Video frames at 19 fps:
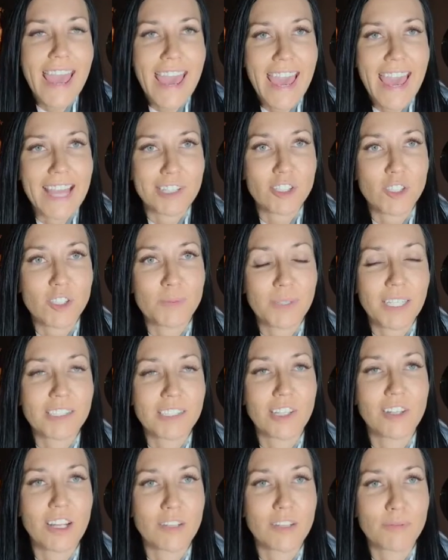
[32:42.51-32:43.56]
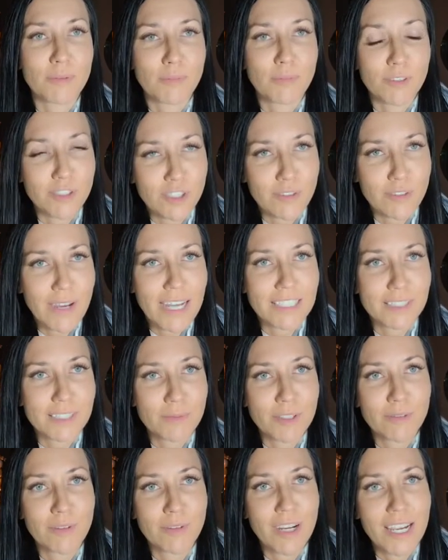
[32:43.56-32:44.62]
And just because a lot of people do ask
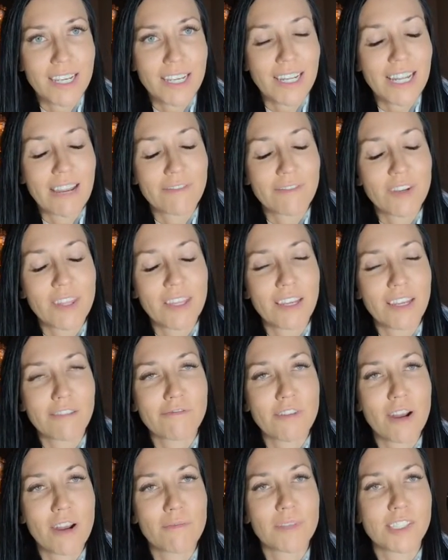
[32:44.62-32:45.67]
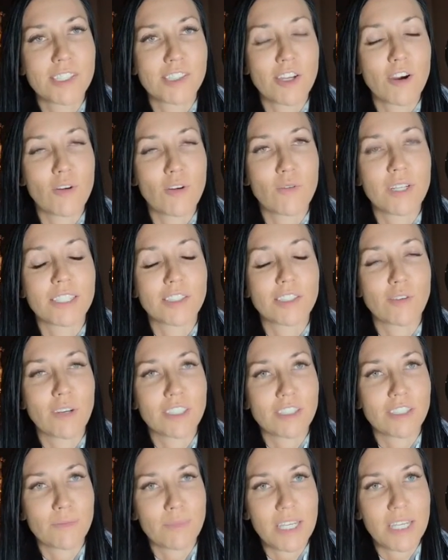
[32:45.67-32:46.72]
me where I get everything from, so it's
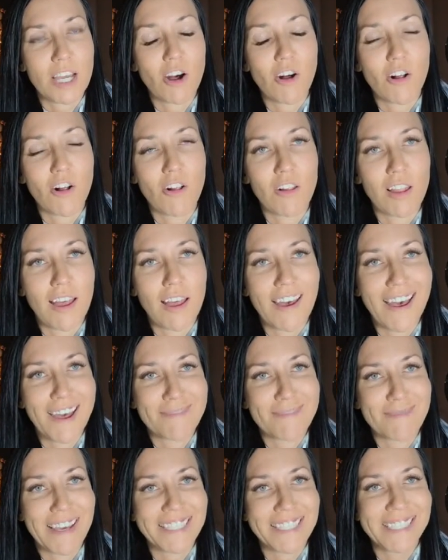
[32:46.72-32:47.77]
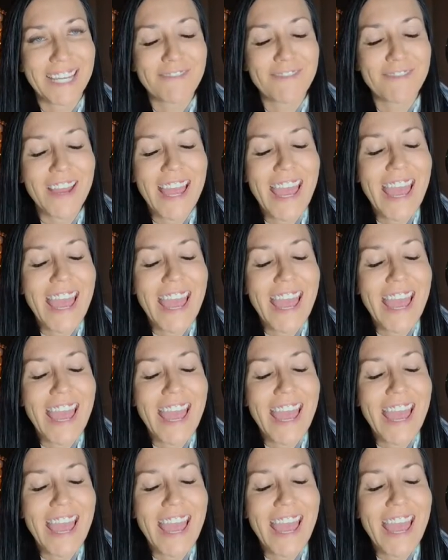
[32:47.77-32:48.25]
going to be all my stuff.